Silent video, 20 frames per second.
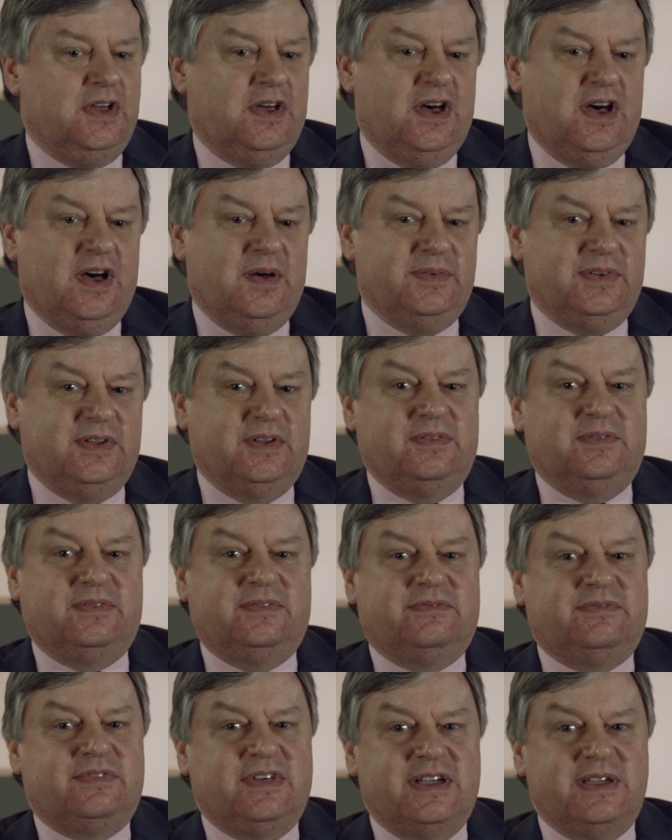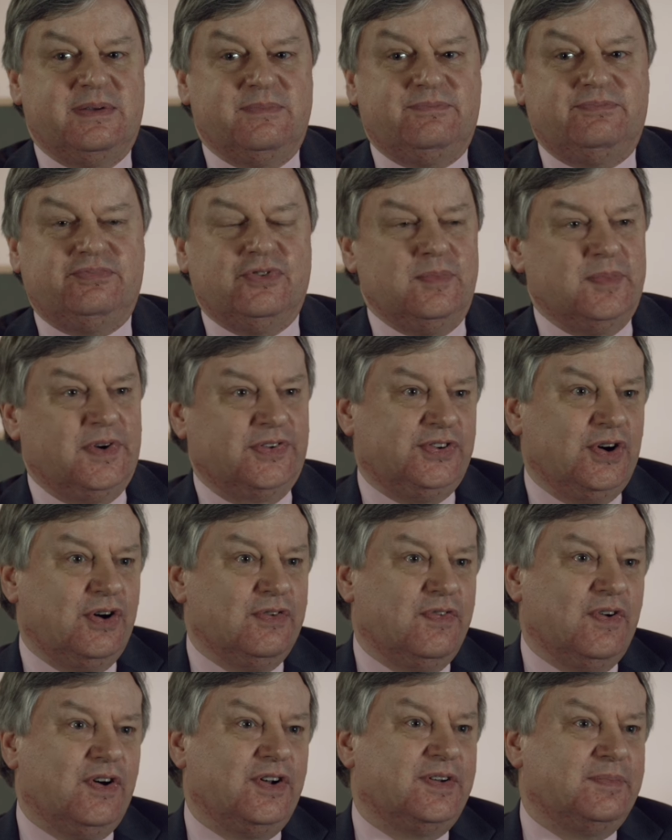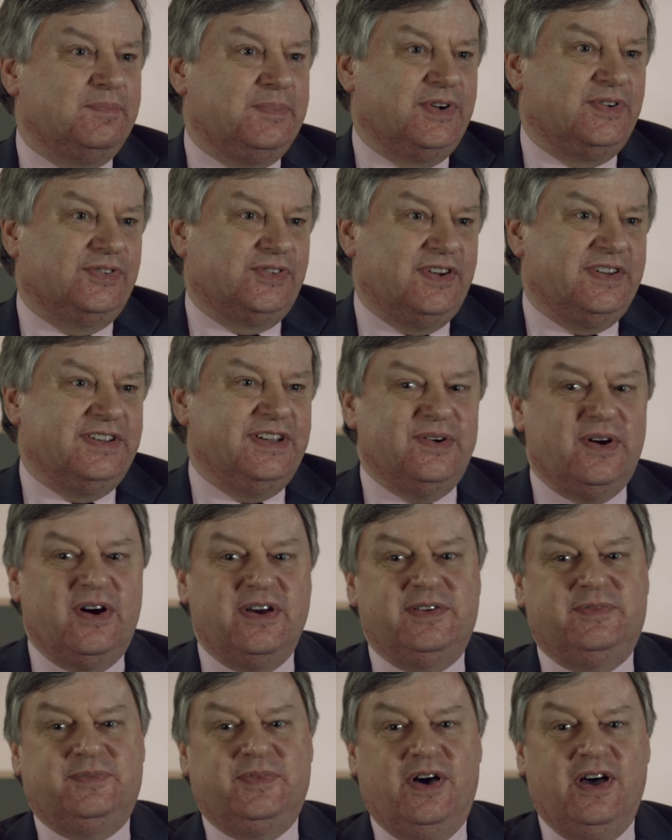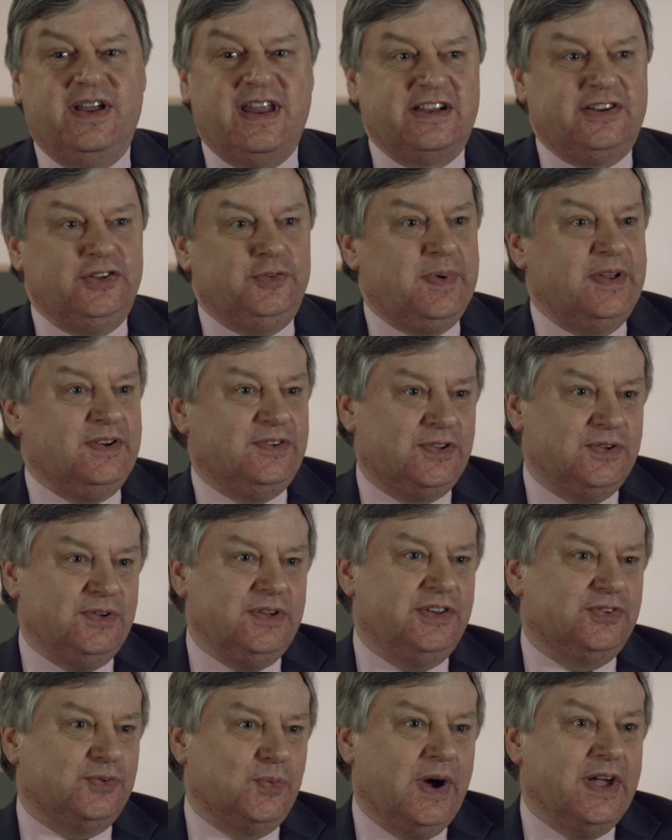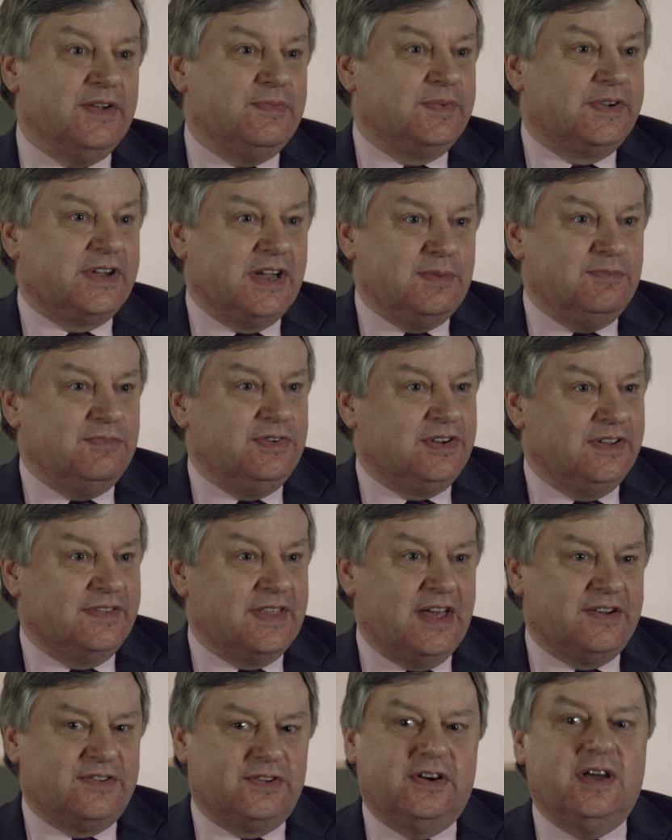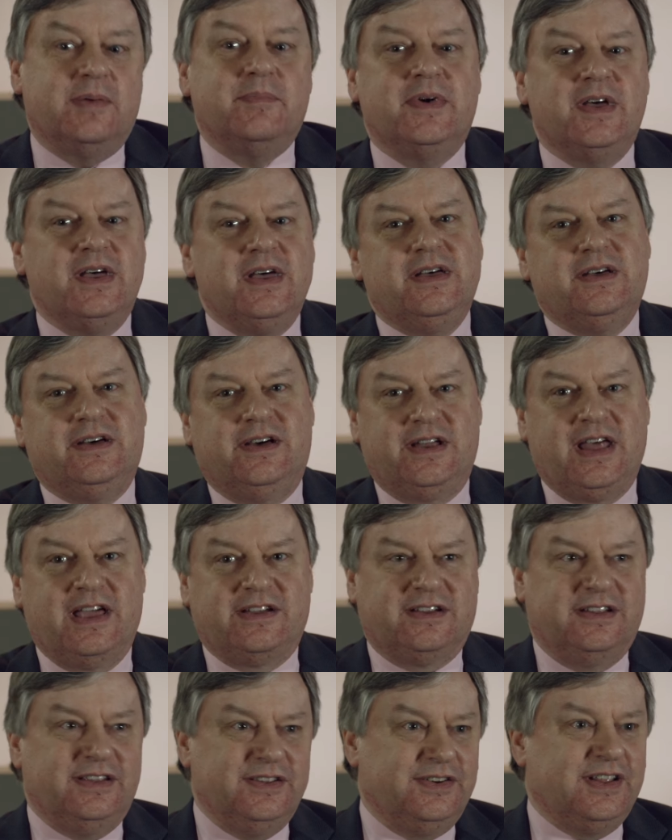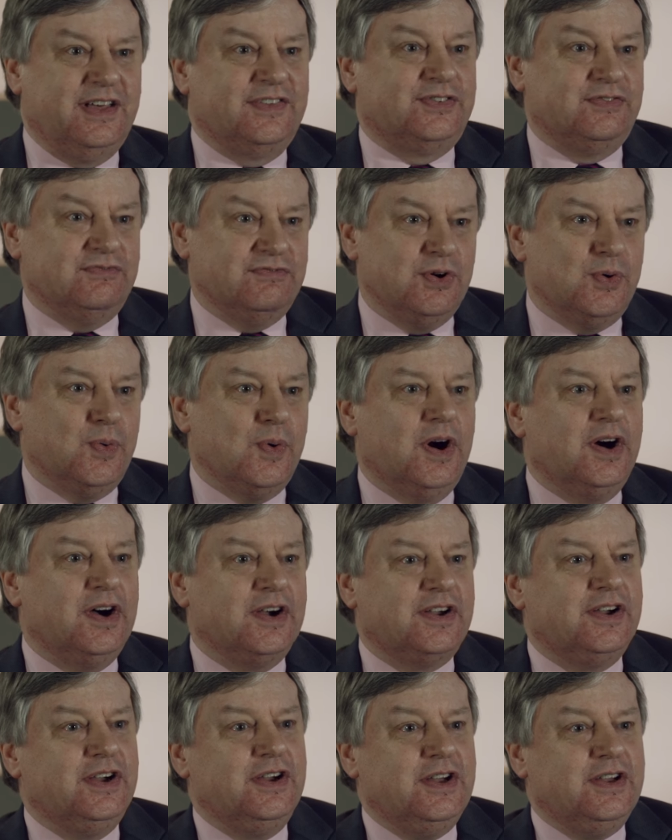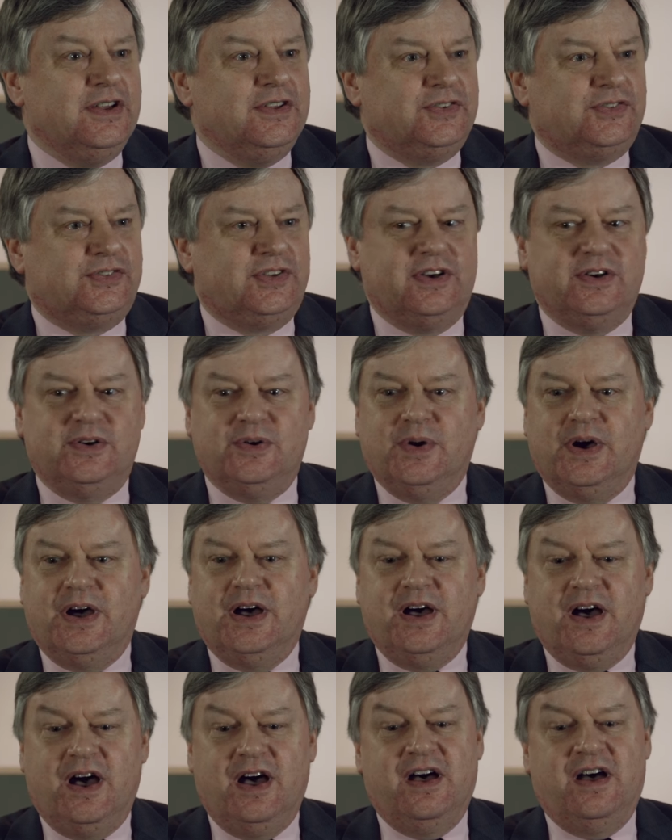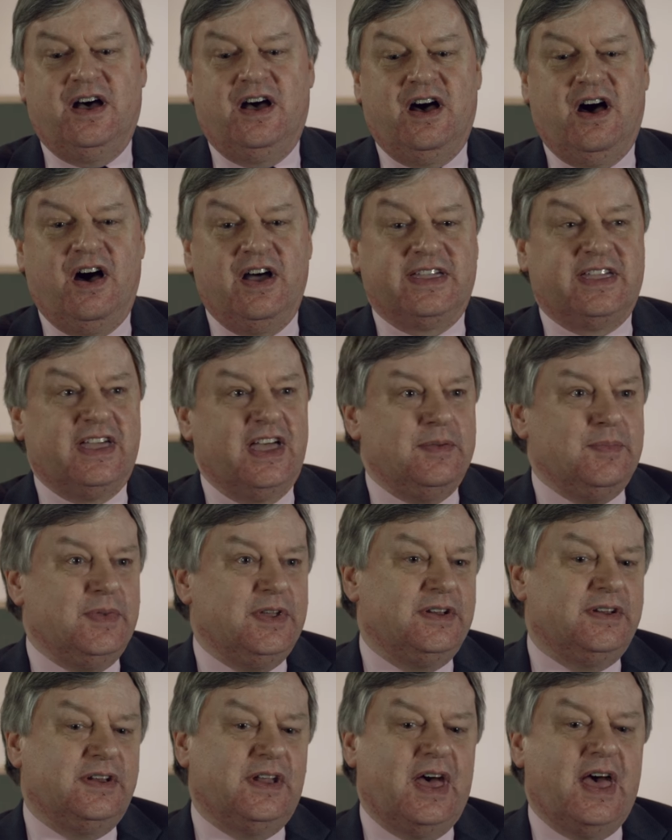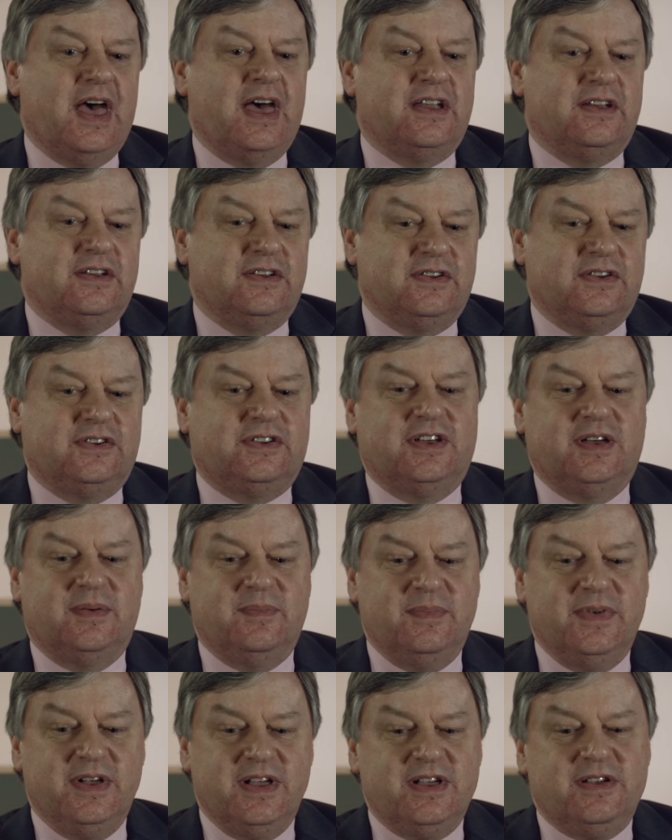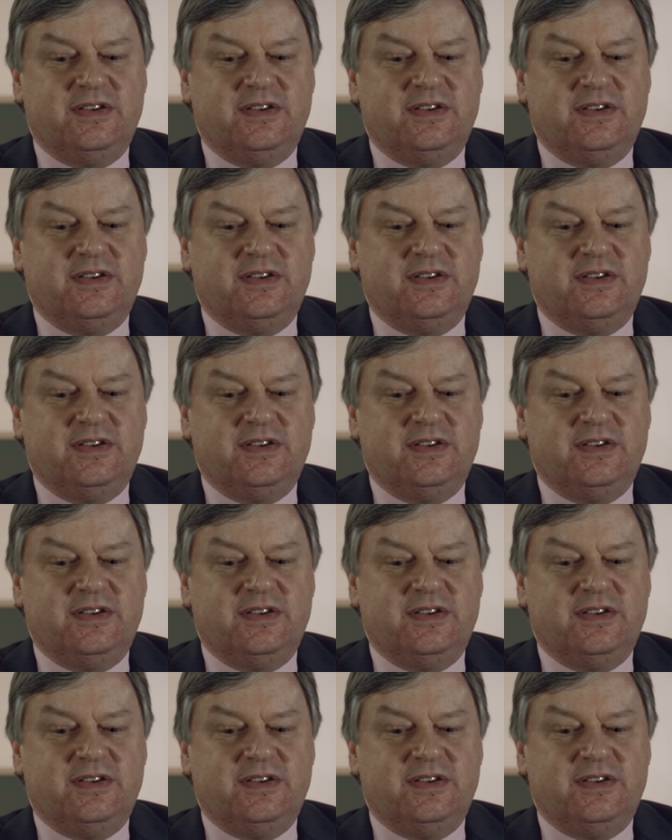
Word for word: Uh, you know, they brought myself on because I, you know, I'd, I'd actually spent two years away from Cambridge at that time and actually had done some real work. So uh, I came in and um,